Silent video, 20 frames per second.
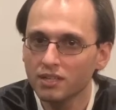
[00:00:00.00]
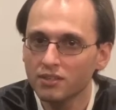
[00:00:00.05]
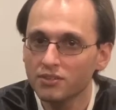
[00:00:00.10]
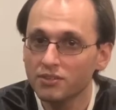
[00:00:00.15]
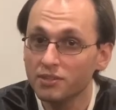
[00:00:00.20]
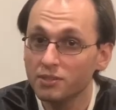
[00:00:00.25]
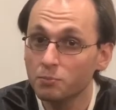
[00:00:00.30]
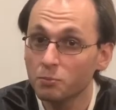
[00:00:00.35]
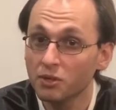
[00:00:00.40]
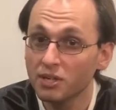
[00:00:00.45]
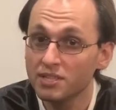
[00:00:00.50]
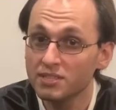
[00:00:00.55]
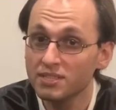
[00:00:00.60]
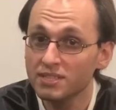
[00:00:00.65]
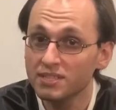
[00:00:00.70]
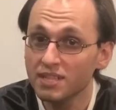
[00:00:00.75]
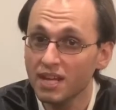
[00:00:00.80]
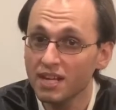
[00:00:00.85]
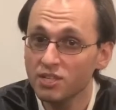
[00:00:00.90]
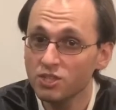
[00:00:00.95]
The
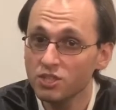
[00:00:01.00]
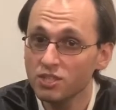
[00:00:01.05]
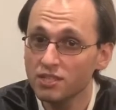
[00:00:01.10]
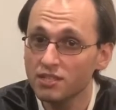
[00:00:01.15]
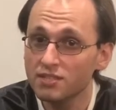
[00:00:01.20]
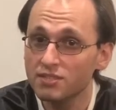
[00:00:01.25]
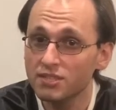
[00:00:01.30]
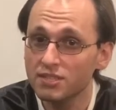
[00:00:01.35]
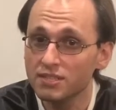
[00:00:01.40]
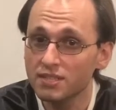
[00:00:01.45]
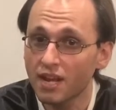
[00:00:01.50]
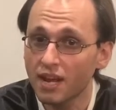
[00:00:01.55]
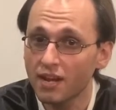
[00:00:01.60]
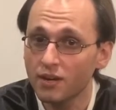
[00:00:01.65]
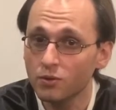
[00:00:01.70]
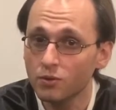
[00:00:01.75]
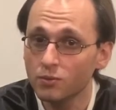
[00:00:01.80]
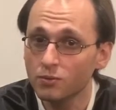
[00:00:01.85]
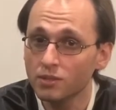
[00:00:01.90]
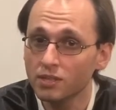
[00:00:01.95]
presentation is
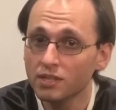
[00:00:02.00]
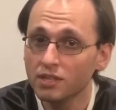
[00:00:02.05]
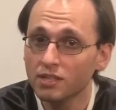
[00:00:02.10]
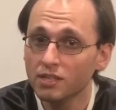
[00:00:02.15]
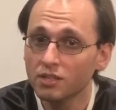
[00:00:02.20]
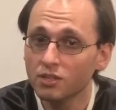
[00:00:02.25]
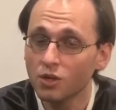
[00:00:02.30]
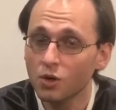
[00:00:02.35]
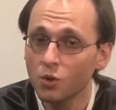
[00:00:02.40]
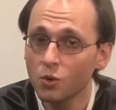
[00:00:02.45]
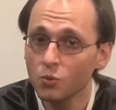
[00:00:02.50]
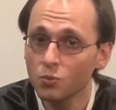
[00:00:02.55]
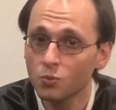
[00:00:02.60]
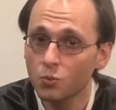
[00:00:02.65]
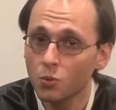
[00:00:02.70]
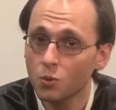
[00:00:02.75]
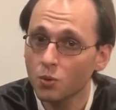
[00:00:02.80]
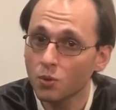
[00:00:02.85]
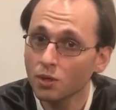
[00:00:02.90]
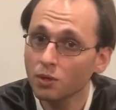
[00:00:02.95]
entitled Cold
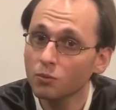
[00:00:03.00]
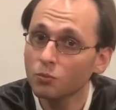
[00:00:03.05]
War,